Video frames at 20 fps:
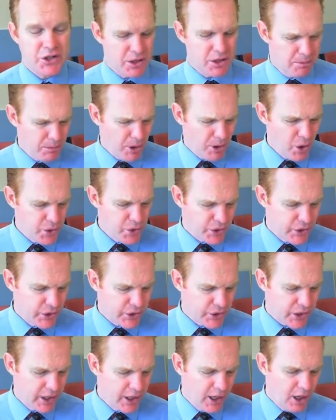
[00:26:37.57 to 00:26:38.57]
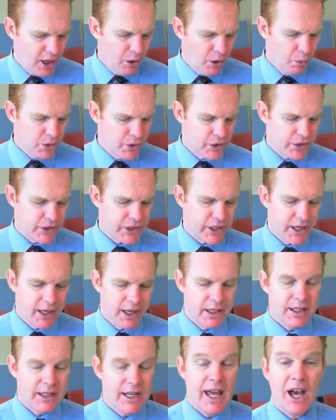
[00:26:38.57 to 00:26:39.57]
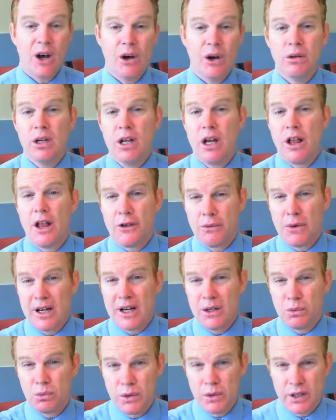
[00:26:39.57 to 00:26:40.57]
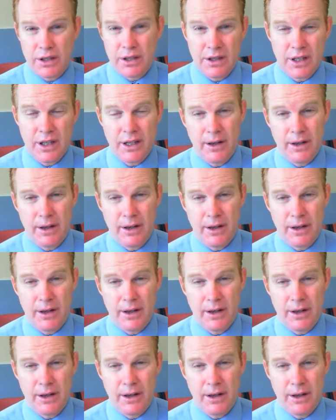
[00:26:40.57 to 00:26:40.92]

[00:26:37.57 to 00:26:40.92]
So Moses was now threatened with